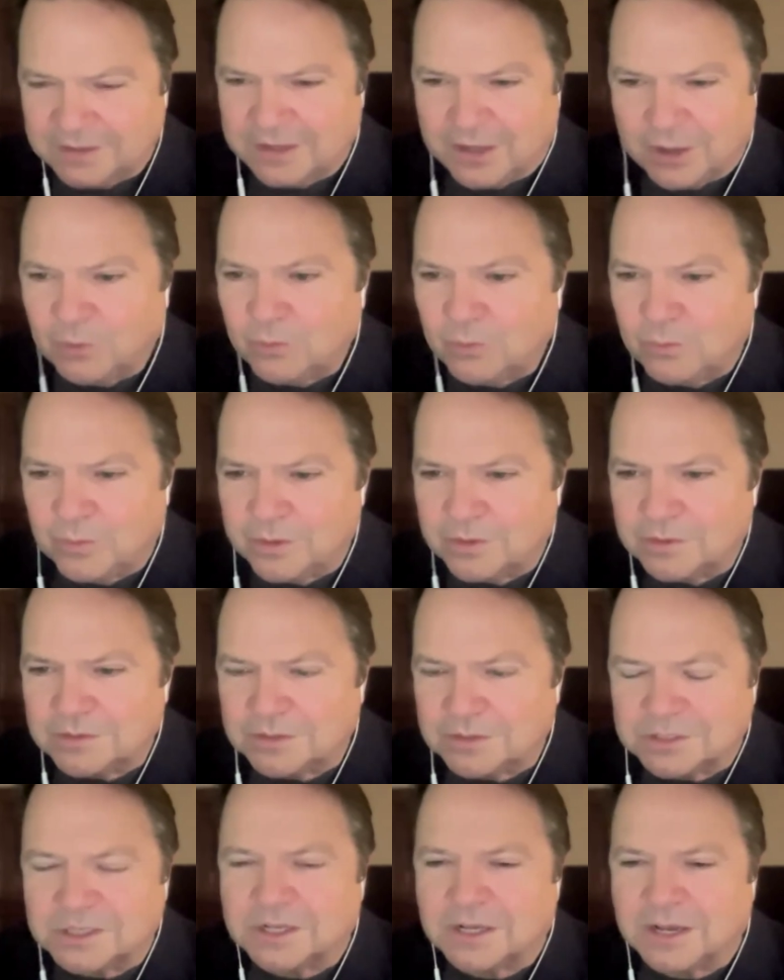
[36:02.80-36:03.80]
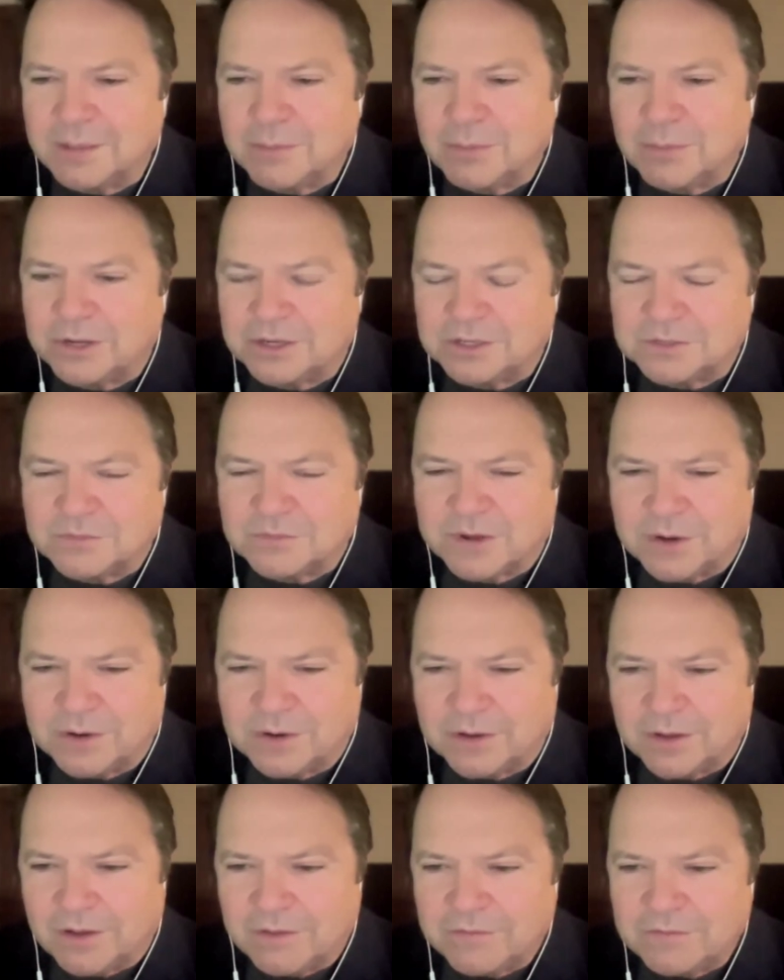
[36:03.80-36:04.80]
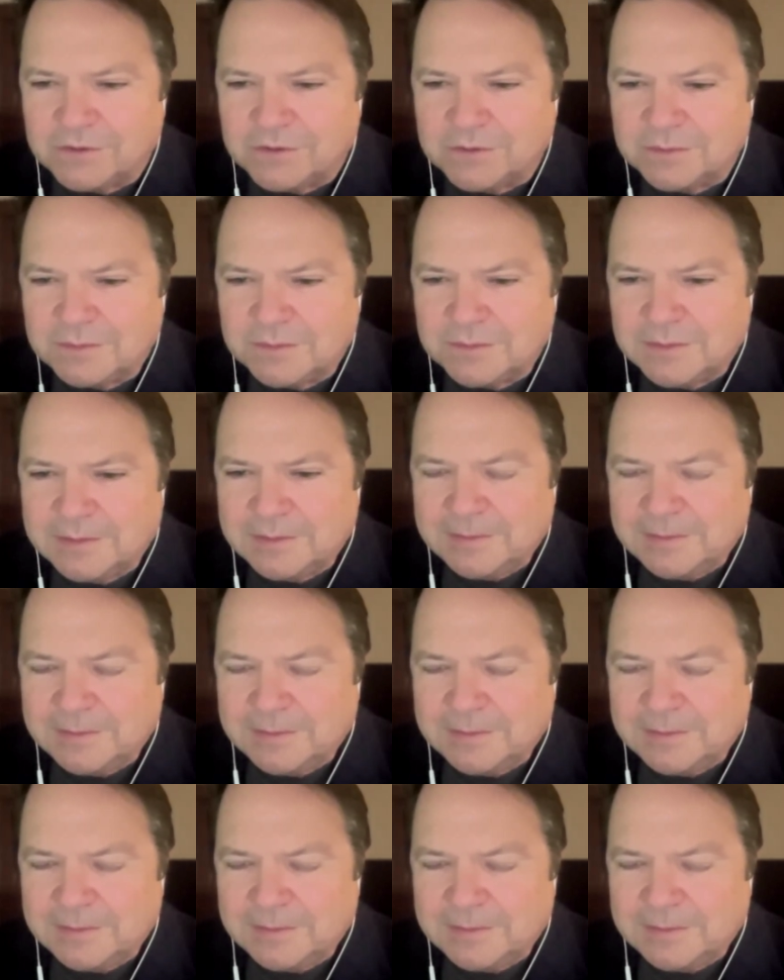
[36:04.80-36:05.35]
they dealt with celebrities very often.